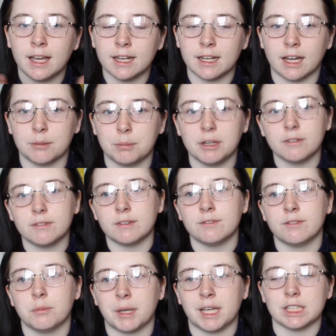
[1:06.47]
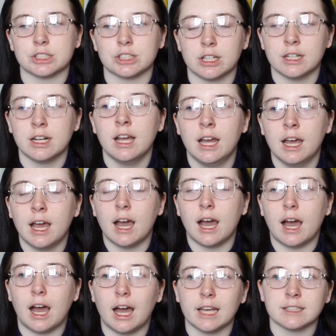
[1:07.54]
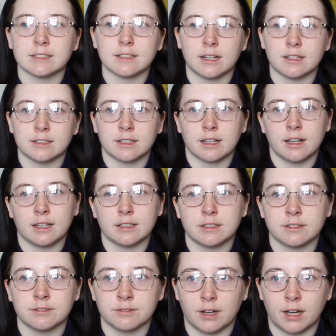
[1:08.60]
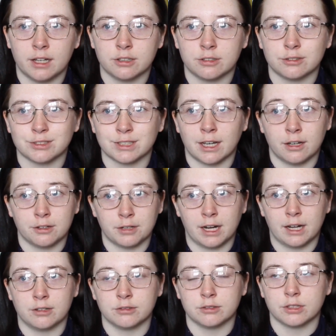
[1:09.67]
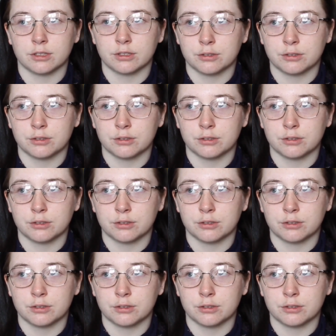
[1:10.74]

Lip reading: Now, a bit of information, I started collecting vinyls at around